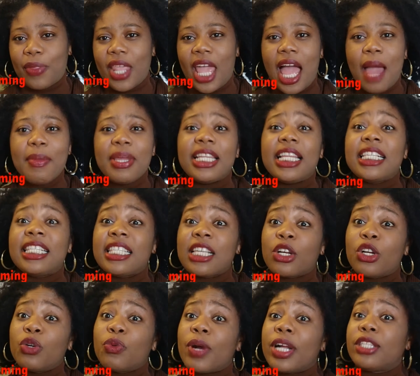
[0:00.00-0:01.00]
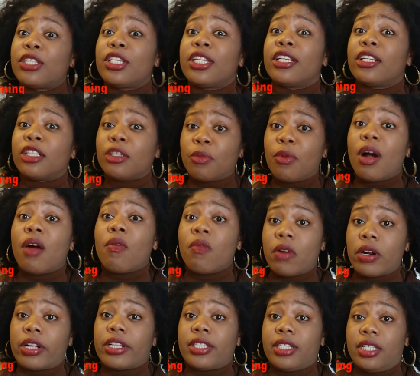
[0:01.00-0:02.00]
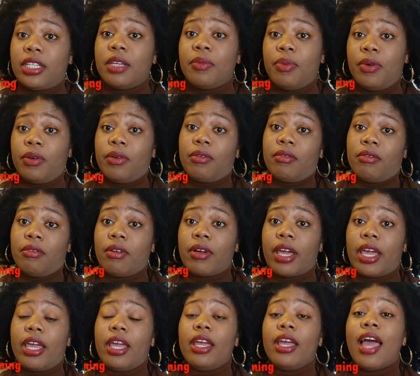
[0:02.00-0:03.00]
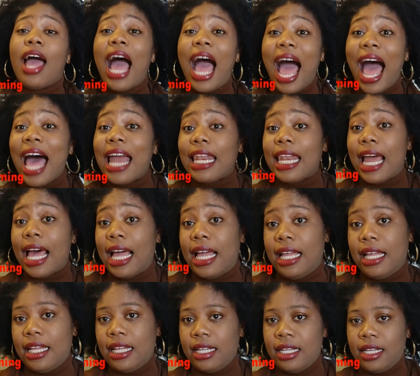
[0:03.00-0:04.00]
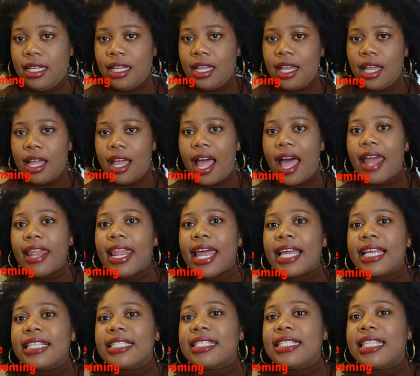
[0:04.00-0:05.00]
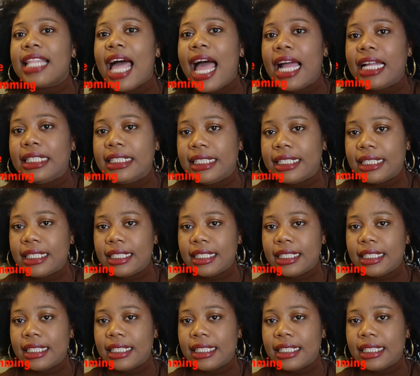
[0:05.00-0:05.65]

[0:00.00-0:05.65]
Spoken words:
I mean, this is a good way to learn more words in Igbo. Okay, Allah is land.